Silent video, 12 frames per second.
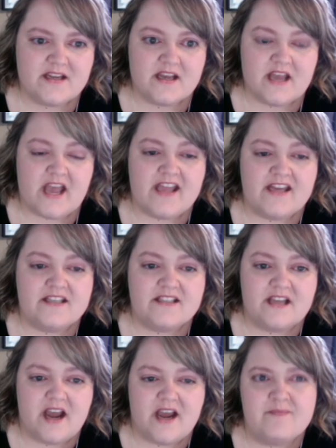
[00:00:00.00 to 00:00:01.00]
And
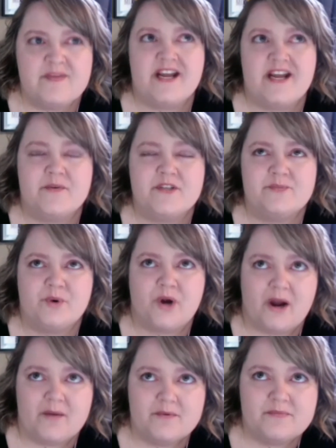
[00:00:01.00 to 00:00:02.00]
I mean, I was
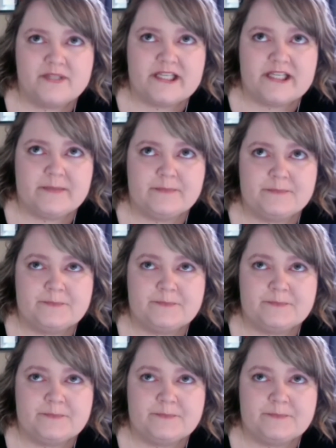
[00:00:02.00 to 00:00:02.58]
probably